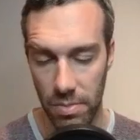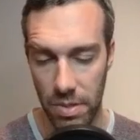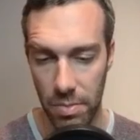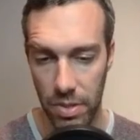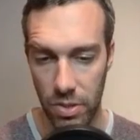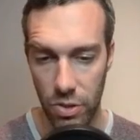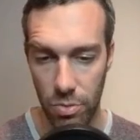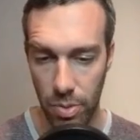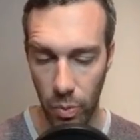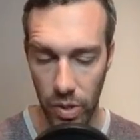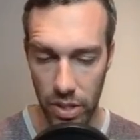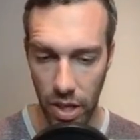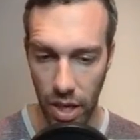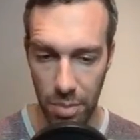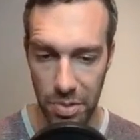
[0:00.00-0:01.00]
be super weak
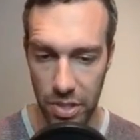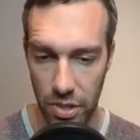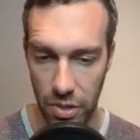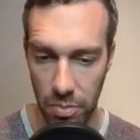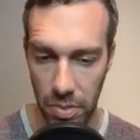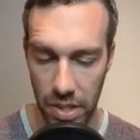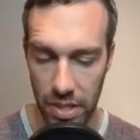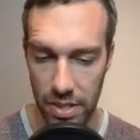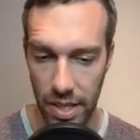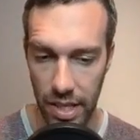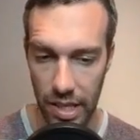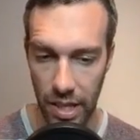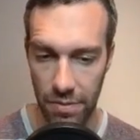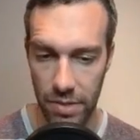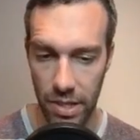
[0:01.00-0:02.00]
to Obstagoon because they
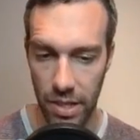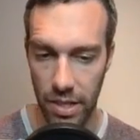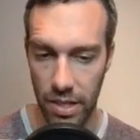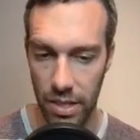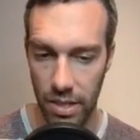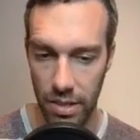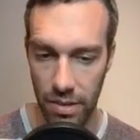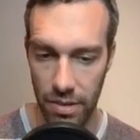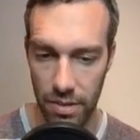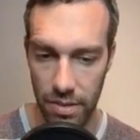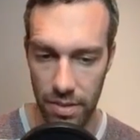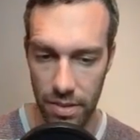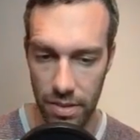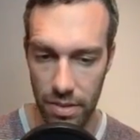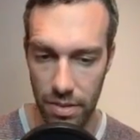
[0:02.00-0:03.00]
left a
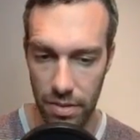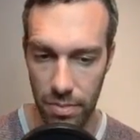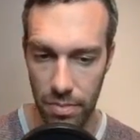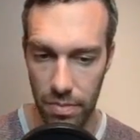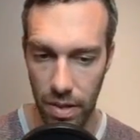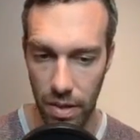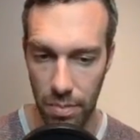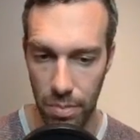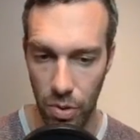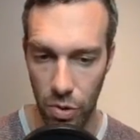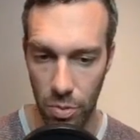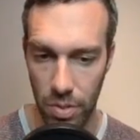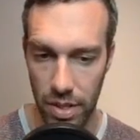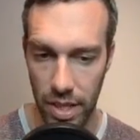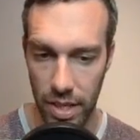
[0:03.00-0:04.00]

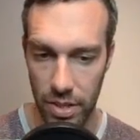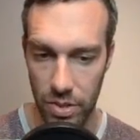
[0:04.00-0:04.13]
Pokemon that is